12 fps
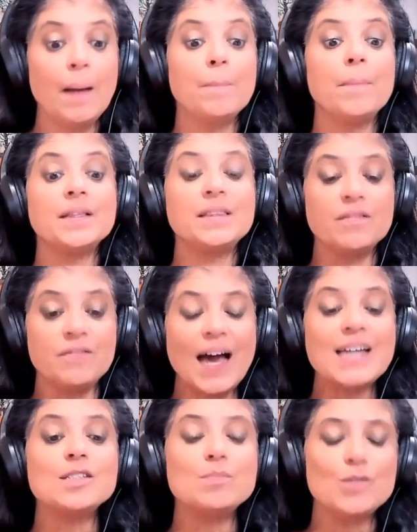but the
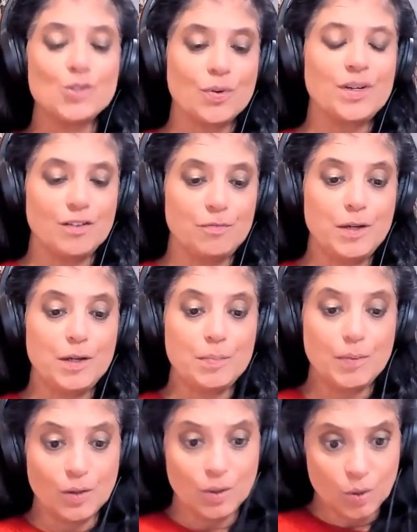vast majority of
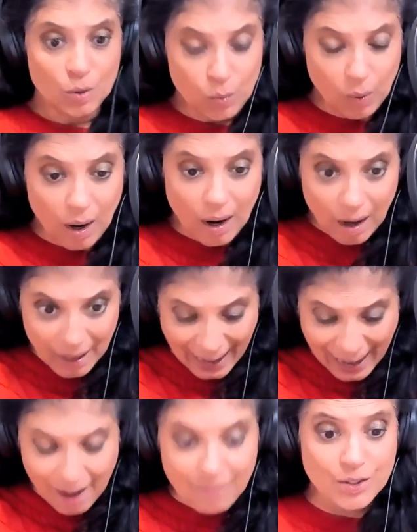people who
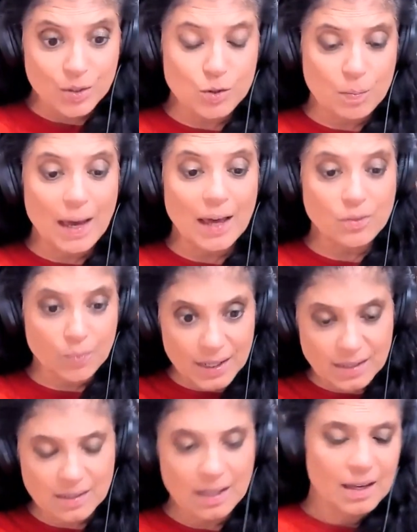have those
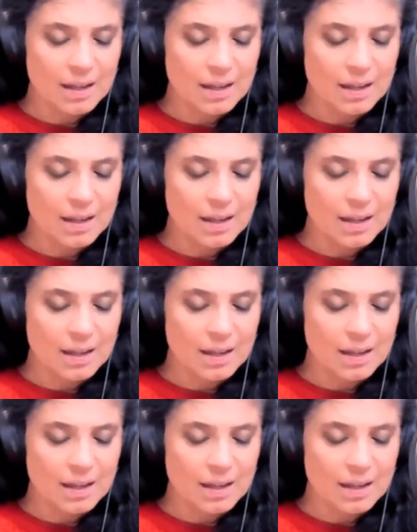pathways,